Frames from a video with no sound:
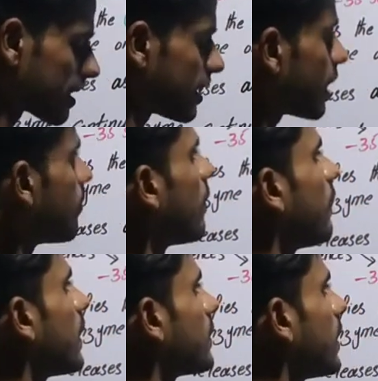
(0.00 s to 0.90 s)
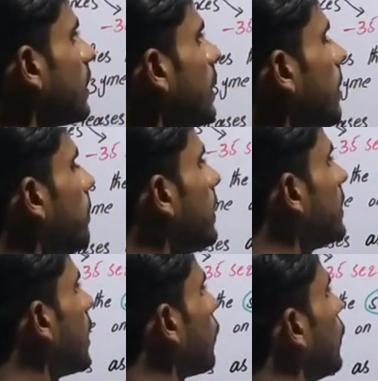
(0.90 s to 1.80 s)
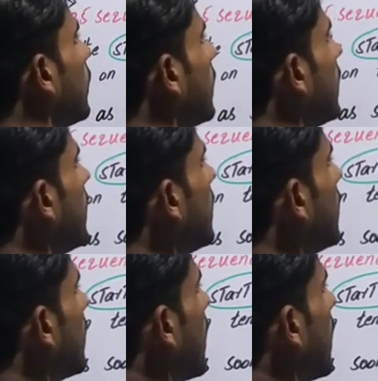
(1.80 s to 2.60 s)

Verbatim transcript: sigma factor mean that we need